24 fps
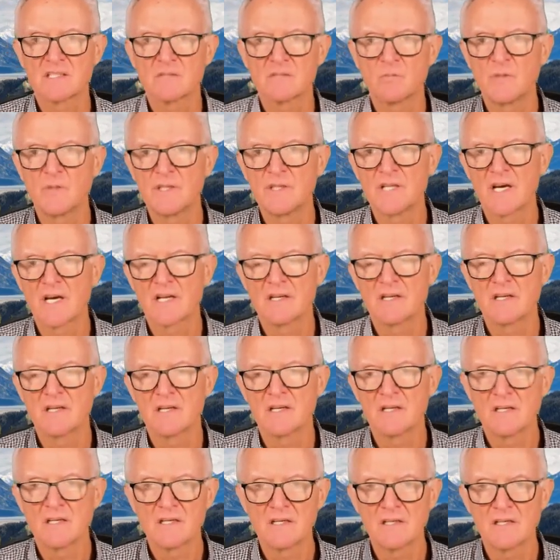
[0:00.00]
We
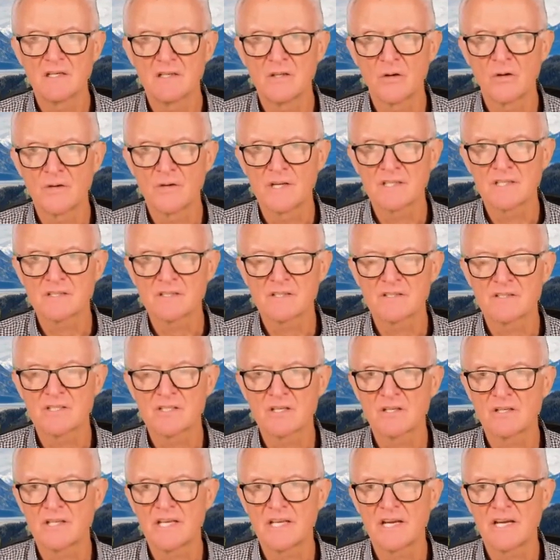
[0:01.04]
don't
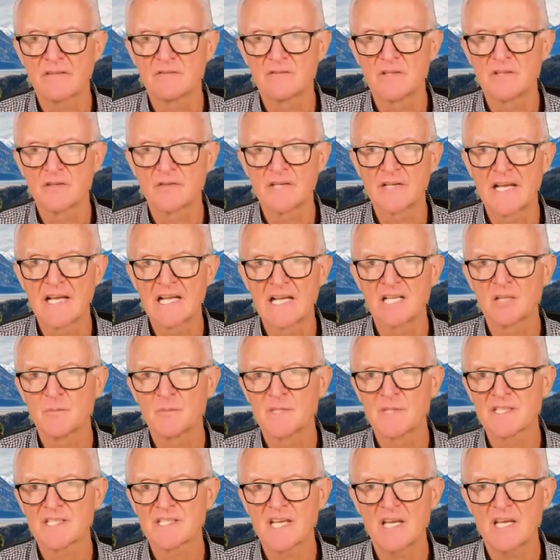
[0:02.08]
necessarily have different
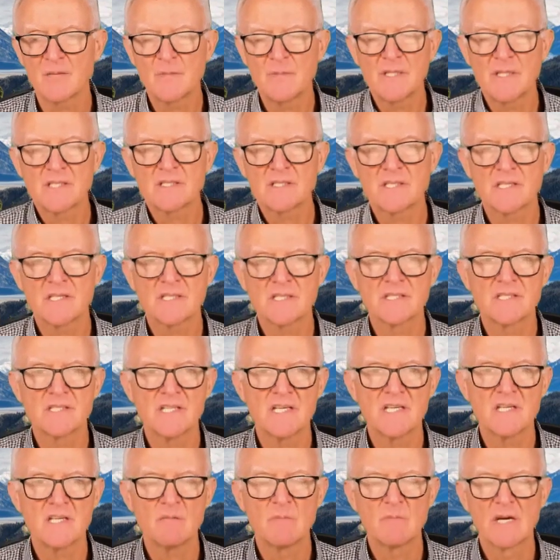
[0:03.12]
elements, A, B, C, and
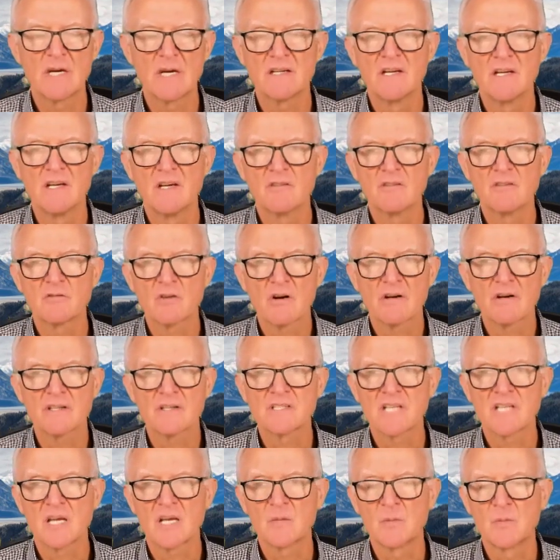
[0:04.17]
D, but for our
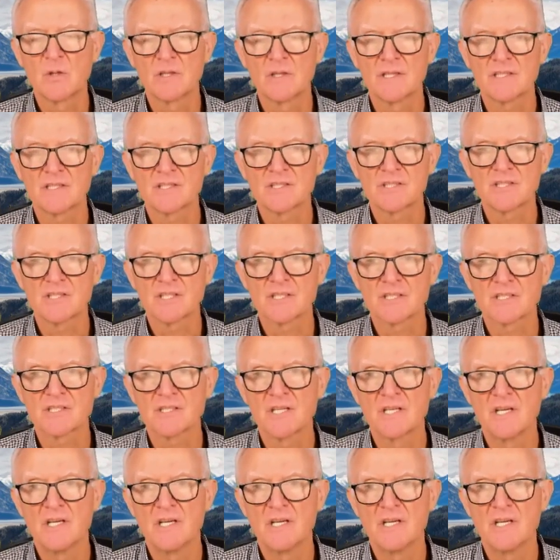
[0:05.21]
example, let's just